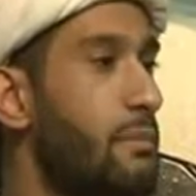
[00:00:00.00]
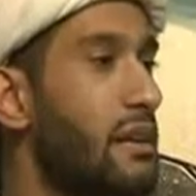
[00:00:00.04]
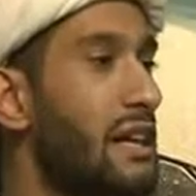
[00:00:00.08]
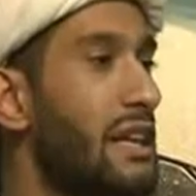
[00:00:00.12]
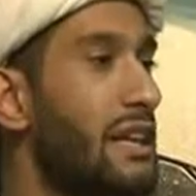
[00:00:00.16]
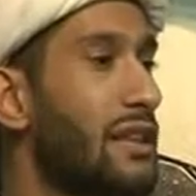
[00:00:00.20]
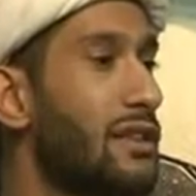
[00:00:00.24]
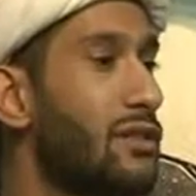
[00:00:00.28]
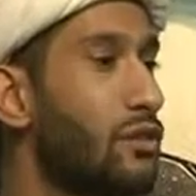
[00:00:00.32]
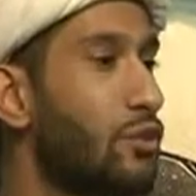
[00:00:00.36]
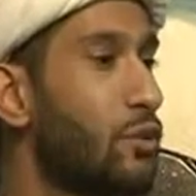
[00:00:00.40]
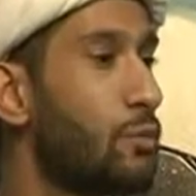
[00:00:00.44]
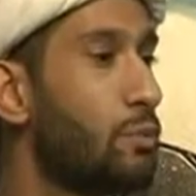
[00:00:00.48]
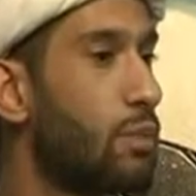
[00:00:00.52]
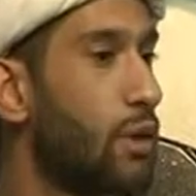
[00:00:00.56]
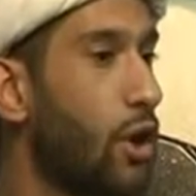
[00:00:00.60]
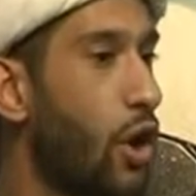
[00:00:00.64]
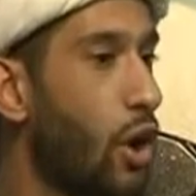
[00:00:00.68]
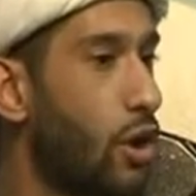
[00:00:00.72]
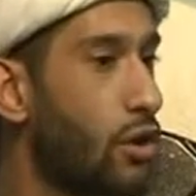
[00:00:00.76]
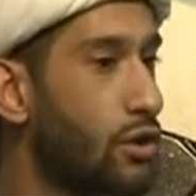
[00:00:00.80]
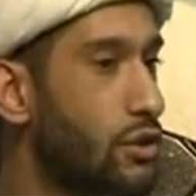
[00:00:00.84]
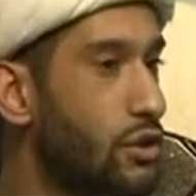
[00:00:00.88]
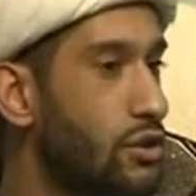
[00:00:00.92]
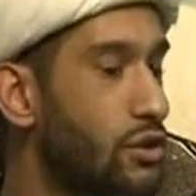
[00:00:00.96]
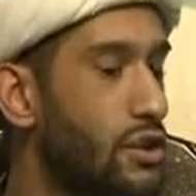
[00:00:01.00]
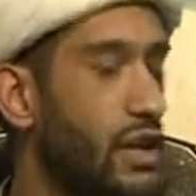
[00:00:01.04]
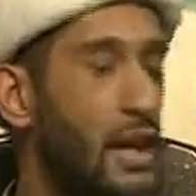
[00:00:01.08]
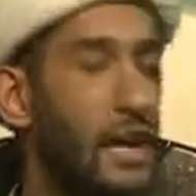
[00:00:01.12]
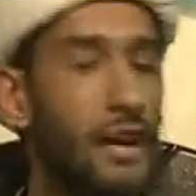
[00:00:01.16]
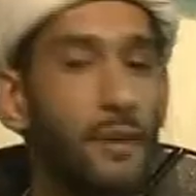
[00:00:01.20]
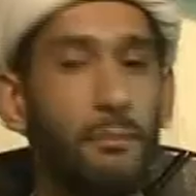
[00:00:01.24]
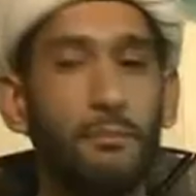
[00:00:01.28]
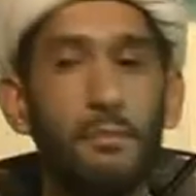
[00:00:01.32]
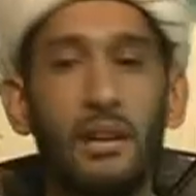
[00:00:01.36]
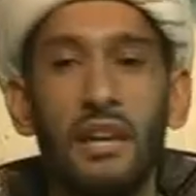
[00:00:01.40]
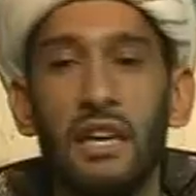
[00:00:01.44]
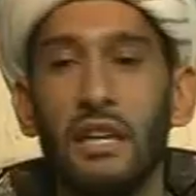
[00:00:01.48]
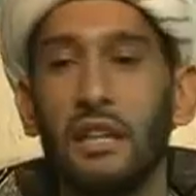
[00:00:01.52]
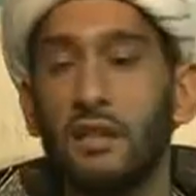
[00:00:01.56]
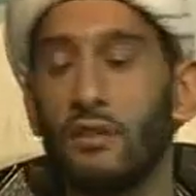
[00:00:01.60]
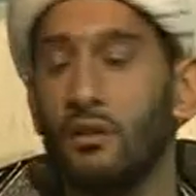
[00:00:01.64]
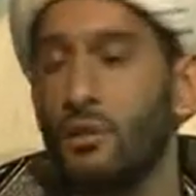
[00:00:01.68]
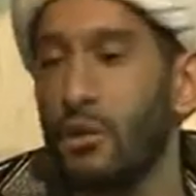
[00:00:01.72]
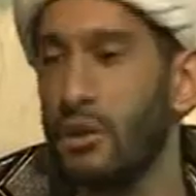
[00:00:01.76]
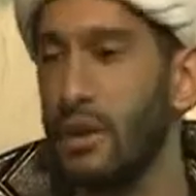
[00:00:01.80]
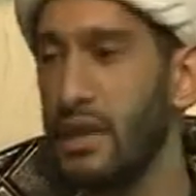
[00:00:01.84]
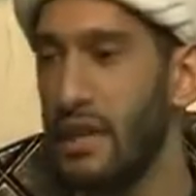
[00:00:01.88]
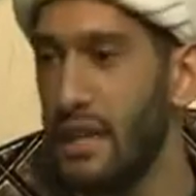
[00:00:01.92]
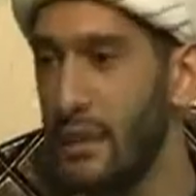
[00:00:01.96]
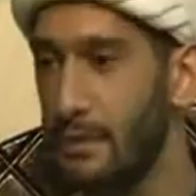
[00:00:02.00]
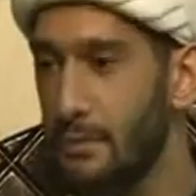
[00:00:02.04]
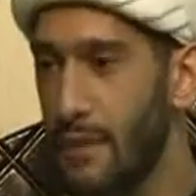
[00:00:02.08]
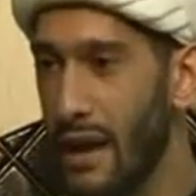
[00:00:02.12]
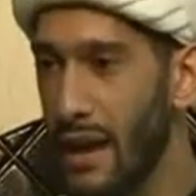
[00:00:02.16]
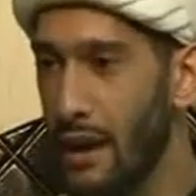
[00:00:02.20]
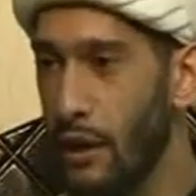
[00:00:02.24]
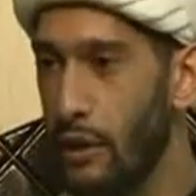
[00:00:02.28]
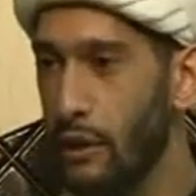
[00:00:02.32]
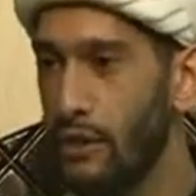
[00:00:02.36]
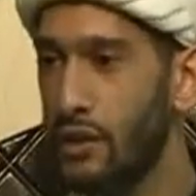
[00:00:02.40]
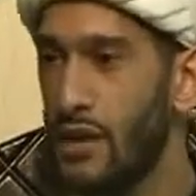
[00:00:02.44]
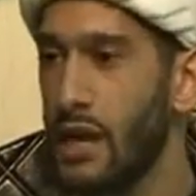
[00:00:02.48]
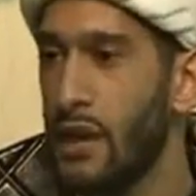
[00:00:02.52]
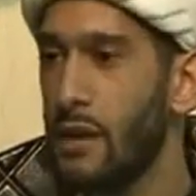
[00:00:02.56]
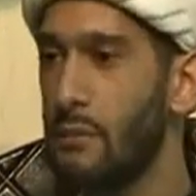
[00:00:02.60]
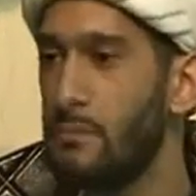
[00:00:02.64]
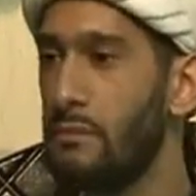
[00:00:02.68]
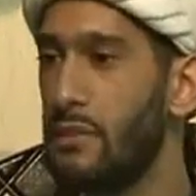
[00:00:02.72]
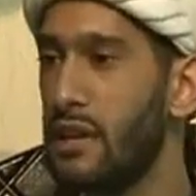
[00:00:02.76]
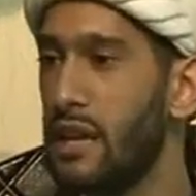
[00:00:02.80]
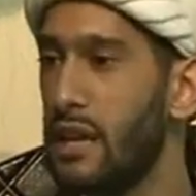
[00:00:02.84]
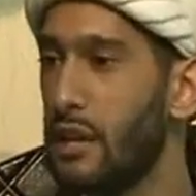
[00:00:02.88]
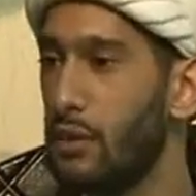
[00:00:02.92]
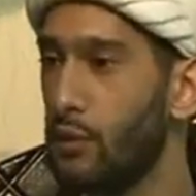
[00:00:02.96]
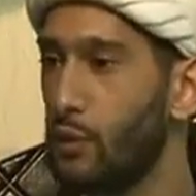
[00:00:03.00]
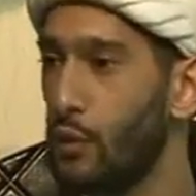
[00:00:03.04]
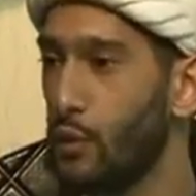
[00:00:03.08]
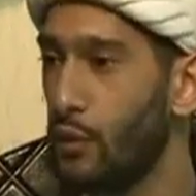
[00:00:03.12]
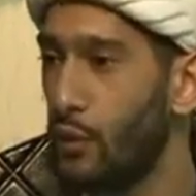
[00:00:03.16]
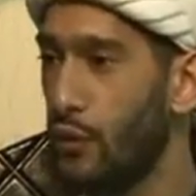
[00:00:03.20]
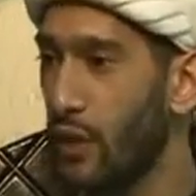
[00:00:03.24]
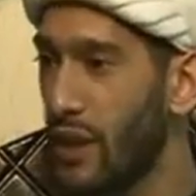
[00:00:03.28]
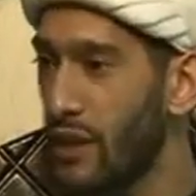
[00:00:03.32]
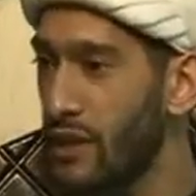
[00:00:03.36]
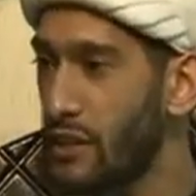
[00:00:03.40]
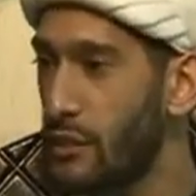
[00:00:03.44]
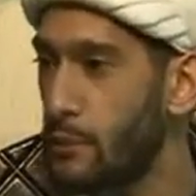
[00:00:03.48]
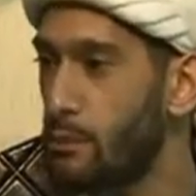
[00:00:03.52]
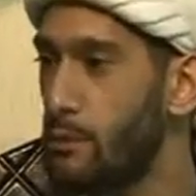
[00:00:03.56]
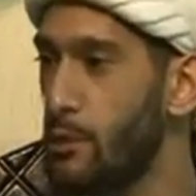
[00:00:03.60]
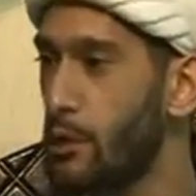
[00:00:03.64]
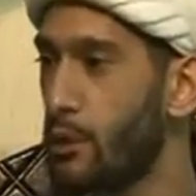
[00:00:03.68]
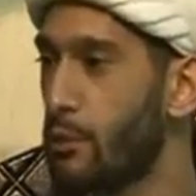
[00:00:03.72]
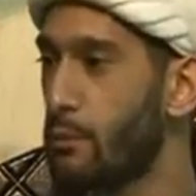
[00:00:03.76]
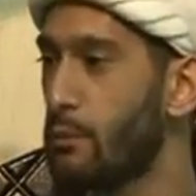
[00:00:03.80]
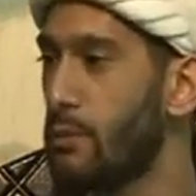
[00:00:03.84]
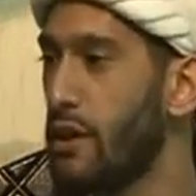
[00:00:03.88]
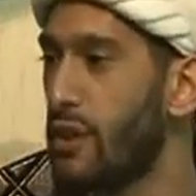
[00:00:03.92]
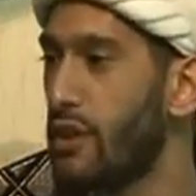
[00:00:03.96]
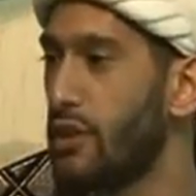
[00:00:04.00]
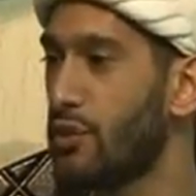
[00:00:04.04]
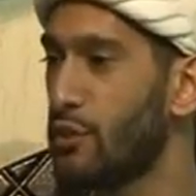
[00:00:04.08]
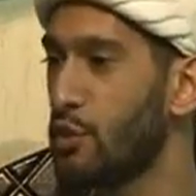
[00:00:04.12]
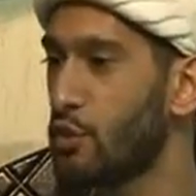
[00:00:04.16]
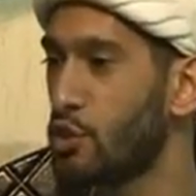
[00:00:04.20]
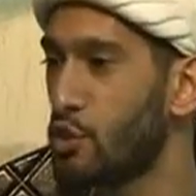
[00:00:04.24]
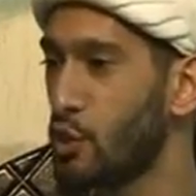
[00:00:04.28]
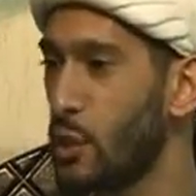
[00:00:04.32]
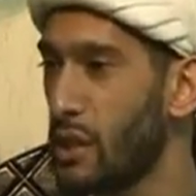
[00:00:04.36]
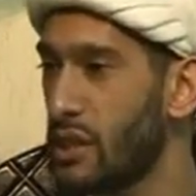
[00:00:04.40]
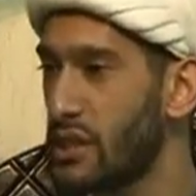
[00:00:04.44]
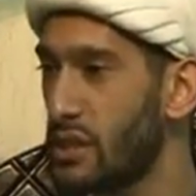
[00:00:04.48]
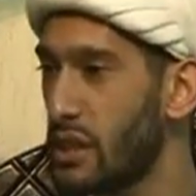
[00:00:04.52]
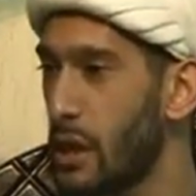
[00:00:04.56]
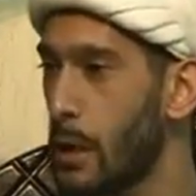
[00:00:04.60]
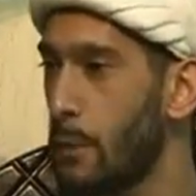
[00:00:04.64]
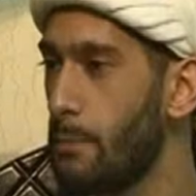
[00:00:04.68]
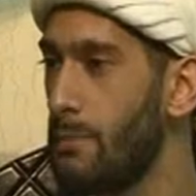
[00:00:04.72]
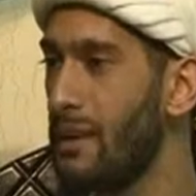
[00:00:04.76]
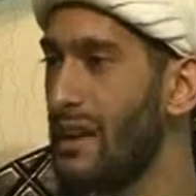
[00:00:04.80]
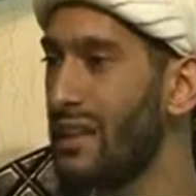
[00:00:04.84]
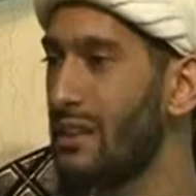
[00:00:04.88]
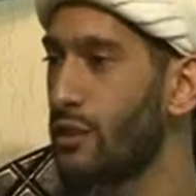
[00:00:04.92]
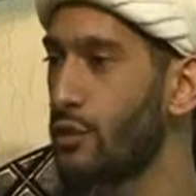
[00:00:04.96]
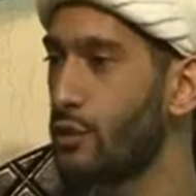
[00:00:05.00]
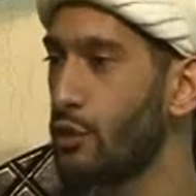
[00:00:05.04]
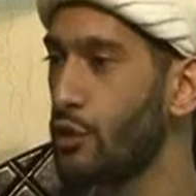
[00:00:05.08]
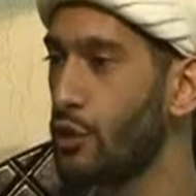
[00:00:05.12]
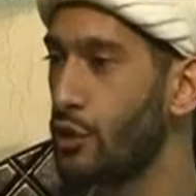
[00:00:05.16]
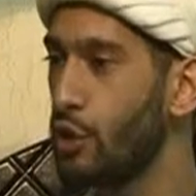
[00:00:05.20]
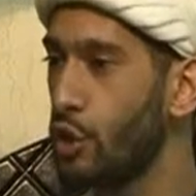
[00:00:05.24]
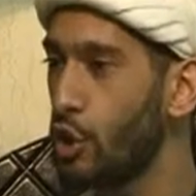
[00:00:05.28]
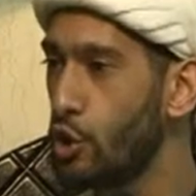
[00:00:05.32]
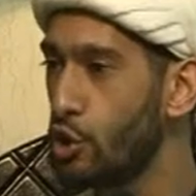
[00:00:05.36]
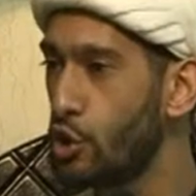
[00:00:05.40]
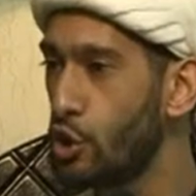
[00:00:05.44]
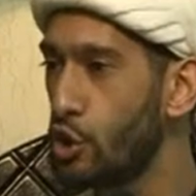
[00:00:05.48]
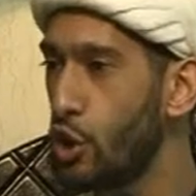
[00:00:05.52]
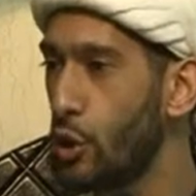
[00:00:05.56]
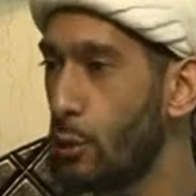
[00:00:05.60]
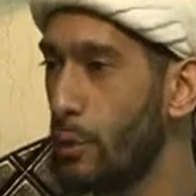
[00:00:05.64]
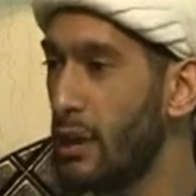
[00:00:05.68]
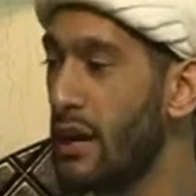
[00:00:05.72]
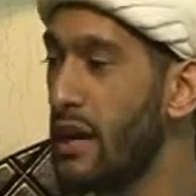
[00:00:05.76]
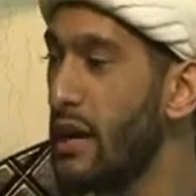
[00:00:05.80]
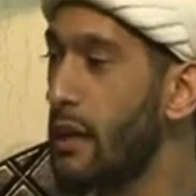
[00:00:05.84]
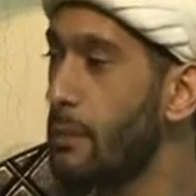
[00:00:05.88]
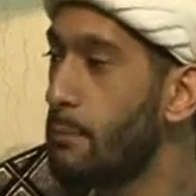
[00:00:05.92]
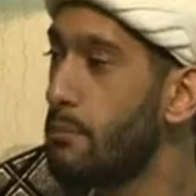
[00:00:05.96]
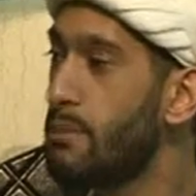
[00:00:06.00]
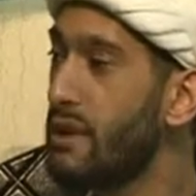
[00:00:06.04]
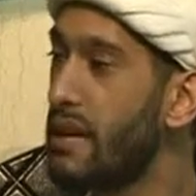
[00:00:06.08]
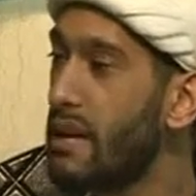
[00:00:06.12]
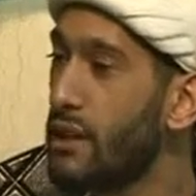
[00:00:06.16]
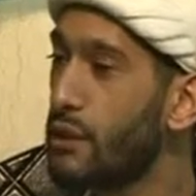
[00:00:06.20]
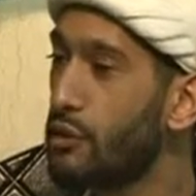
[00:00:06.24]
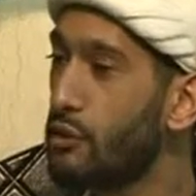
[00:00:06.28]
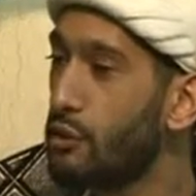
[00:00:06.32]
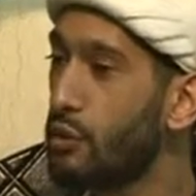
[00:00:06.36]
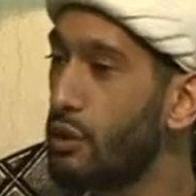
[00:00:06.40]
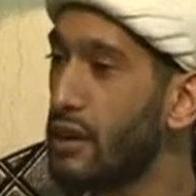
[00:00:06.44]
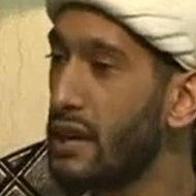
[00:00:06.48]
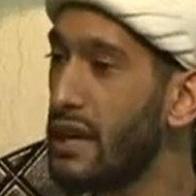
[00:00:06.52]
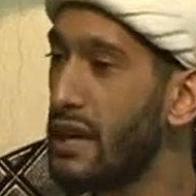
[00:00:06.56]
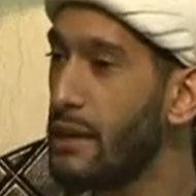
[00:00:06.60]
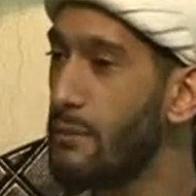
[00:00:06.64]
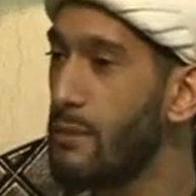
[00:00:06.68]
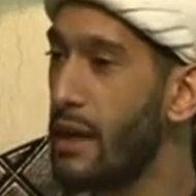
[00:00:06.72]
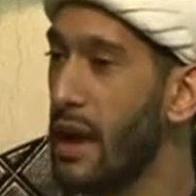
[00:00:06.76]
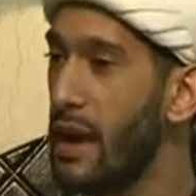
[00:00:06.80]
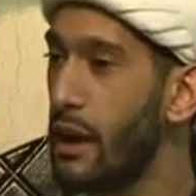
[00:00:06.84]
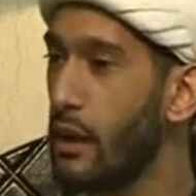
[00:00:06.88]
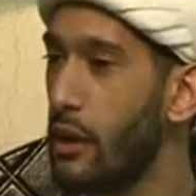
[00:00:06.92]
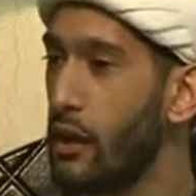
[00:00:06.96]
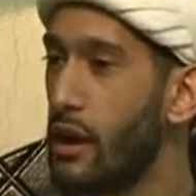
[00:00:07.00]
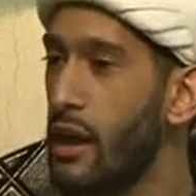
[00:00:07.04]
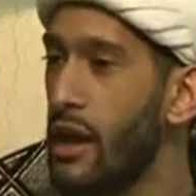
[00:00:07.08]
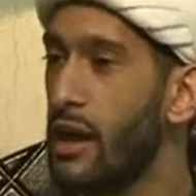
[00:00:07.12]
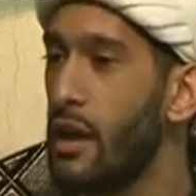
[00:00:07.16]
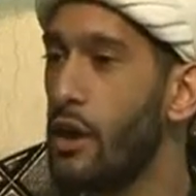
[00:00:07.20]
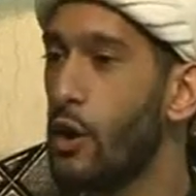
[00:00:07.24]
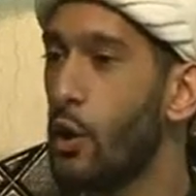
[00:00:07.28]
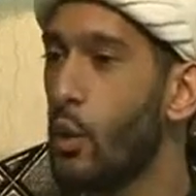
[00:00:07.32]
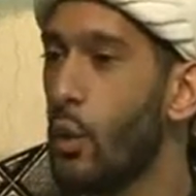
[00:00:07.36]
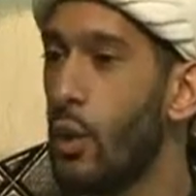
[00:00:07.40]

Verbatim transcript: be it through blogs, be it through emails, be it through Facebook, be it through Twitter, be it through YouTube, be it through email.